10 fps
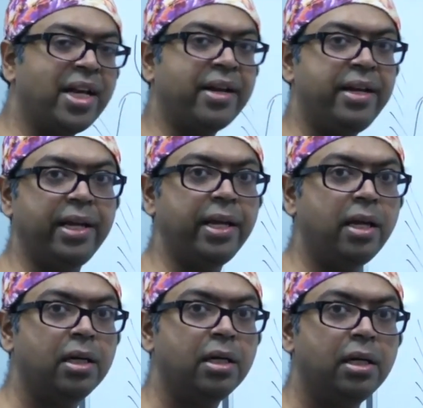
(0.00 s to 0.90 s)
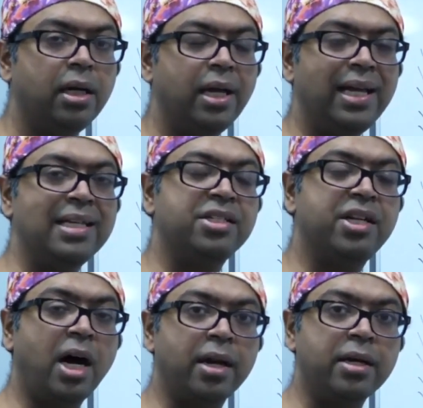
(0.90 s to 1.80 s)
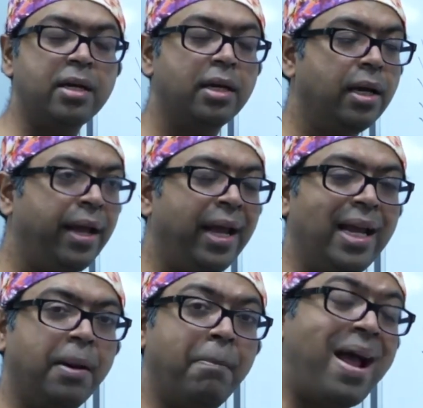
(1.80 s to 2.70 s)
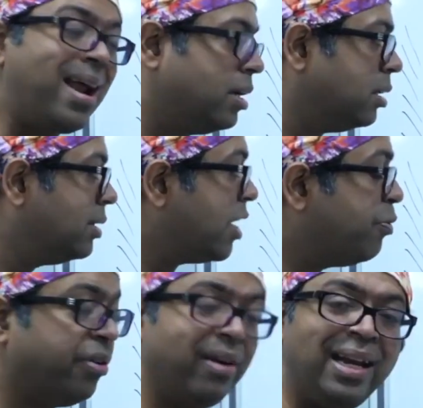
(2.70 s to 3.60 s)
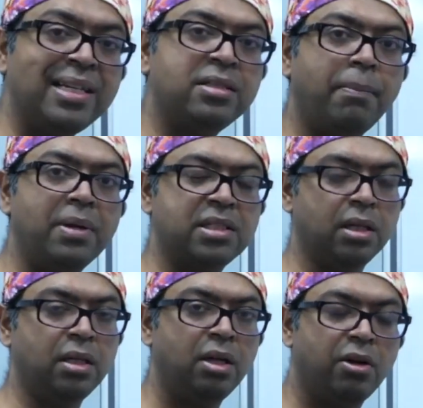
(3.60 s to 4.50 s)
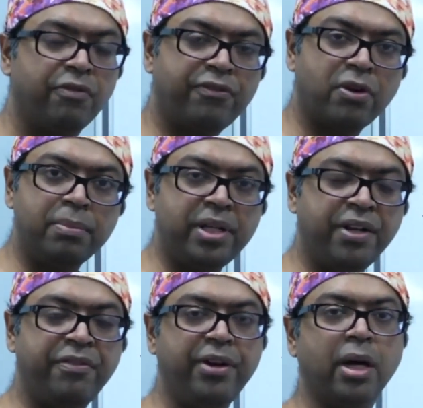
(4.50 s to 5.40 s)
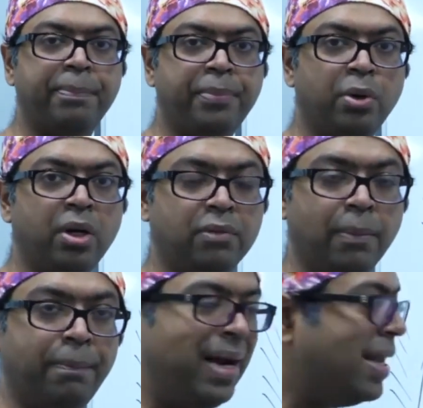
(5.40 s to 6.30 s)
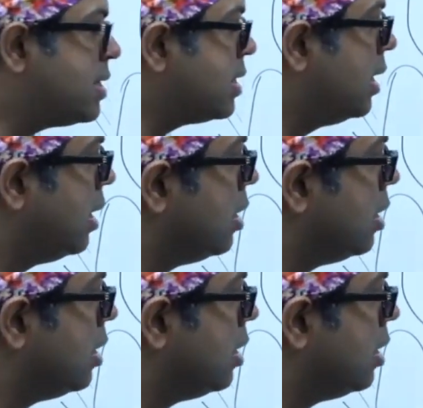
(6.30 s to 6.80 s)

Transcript: technique is done in a manner that will release the muscle from the inferior pole of the breast